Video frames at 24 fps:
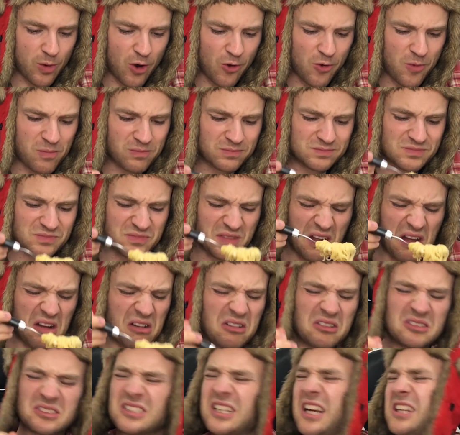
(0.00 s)
bottle.
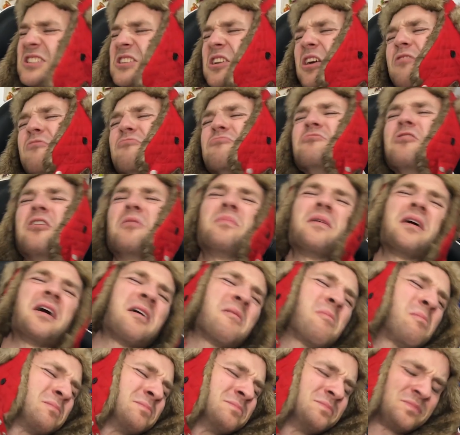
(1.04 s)
Oh, it tastes like
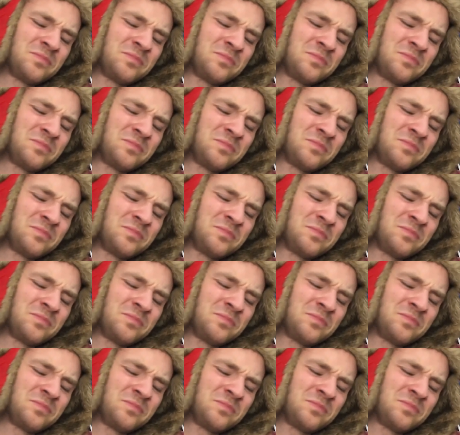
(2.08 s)
rubber.